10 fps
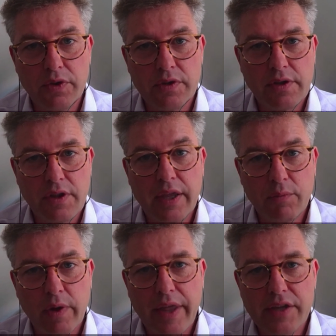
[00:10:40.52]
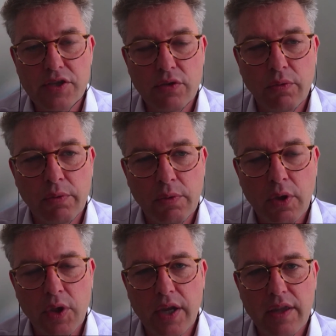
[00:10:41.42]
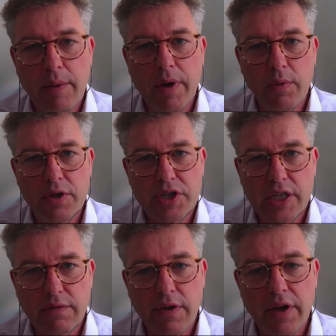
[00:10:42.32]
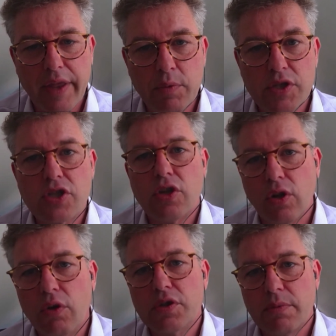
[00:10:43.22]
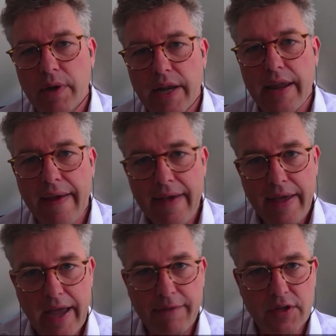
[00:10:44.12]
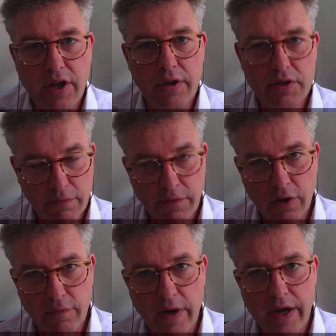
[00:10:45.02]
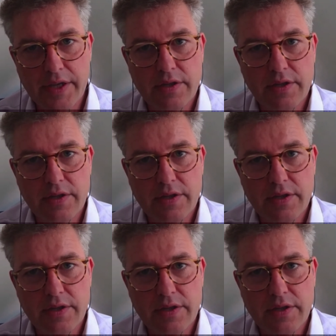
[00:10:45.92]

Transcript: think, well, they still were thinking they might want to transfer, they would still ultimately have to go to full advice,